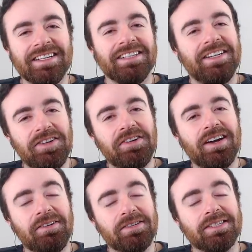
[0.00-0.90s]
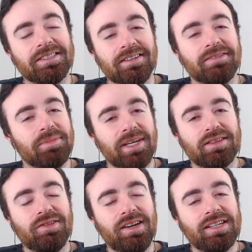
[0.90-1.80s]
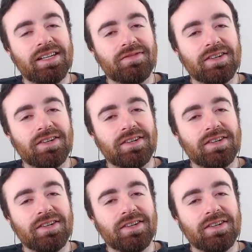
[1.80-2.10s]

Darryl, you got what you deserved, man. Three out of ten for